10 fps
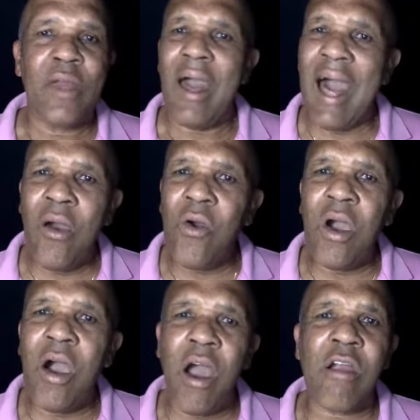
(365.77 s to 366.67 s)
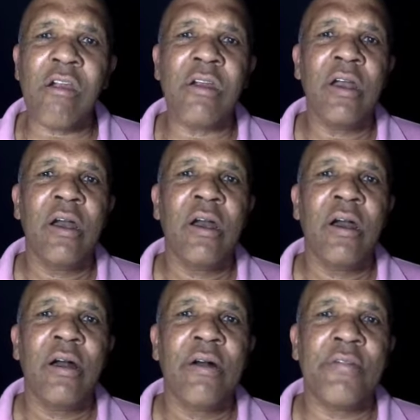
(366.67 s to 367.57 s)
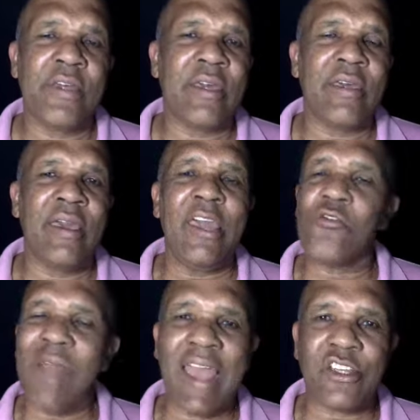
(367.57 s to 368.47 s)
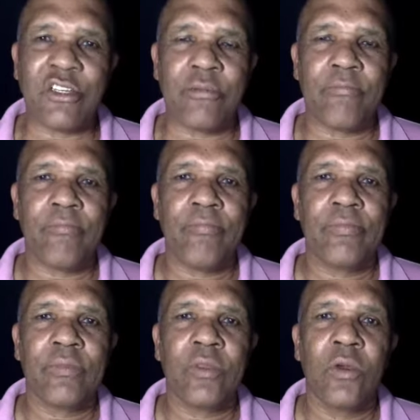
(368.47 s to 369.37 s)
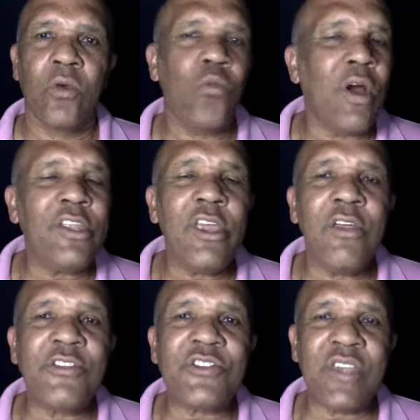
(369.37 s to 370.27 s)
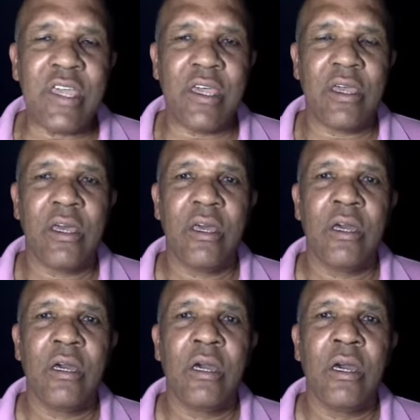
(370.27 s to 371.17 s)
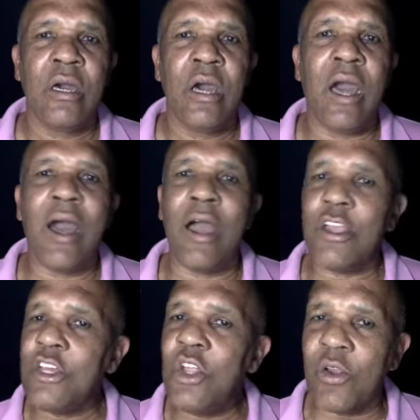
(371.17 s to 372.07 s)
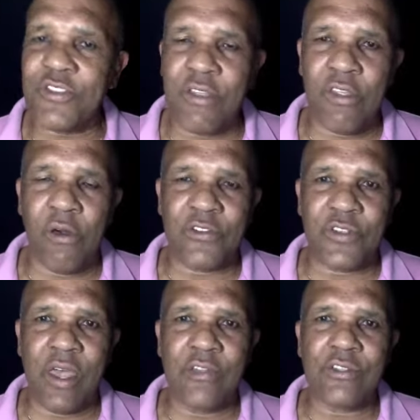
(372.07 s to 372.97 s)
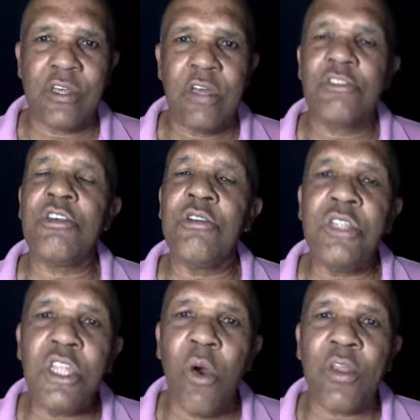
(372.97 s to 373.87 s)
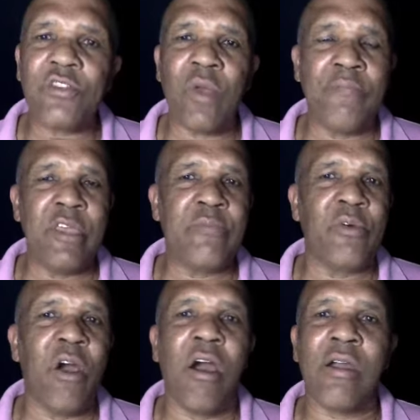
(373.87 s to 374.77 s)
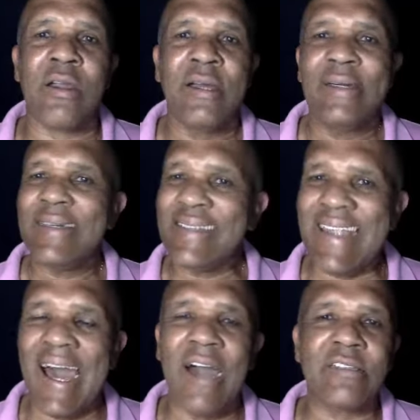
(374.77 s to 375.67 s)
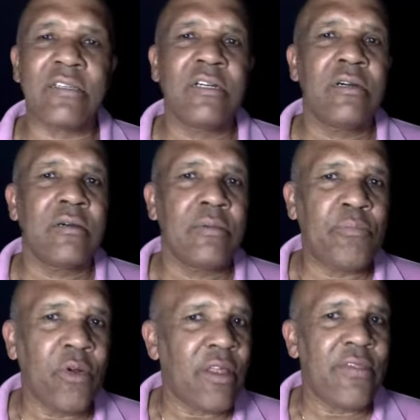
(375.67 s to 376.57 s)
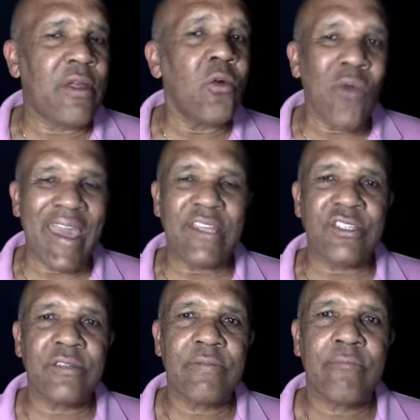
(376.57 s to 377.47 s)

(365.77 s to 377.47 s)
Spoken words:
How are the interaction? What do you see? Are you noticing those things? Do you notice when people are not pulling their weight?